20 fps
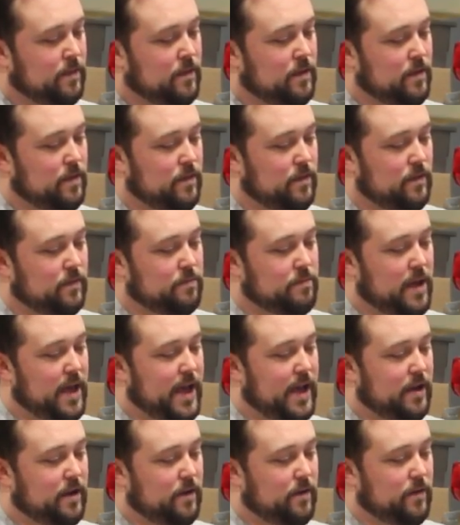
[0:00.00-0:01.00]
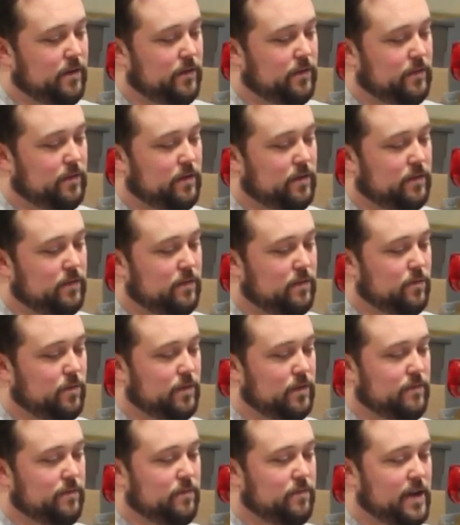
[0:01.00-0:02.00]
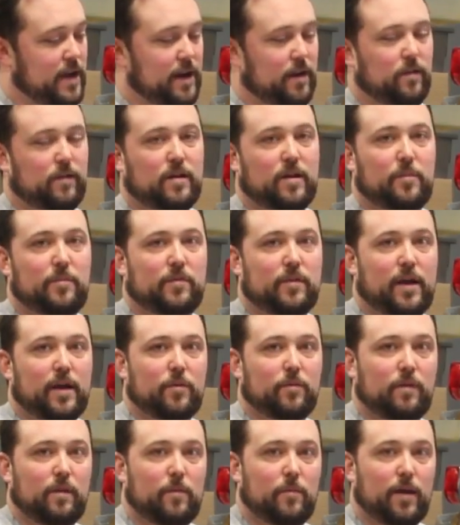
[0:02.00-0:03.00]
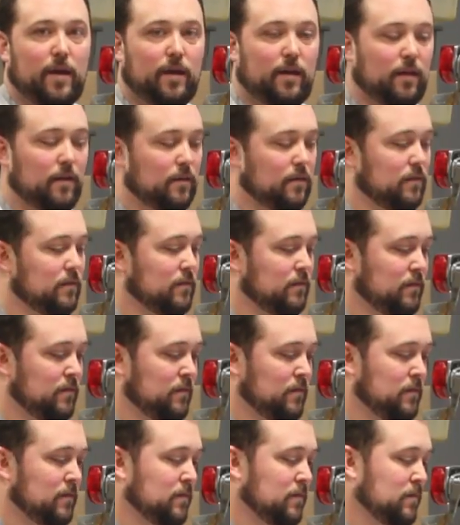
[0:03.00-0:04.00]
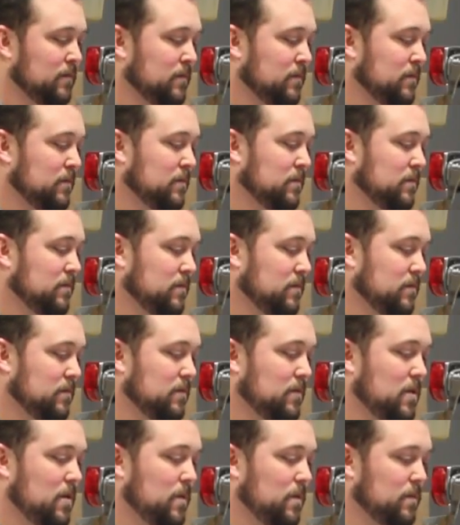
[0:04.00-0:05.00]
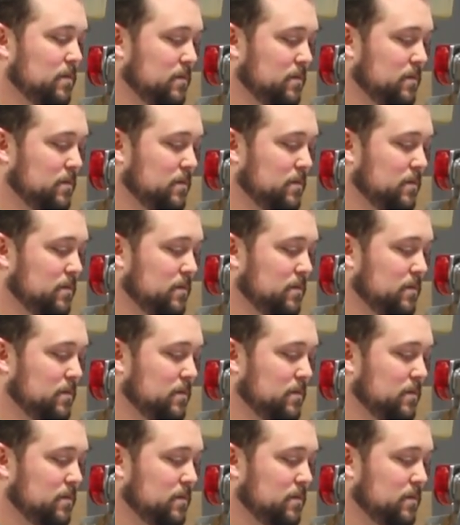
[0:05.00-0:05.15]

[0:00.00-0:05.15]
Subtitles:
And this backer is just what the vinyl comes on when they make it. So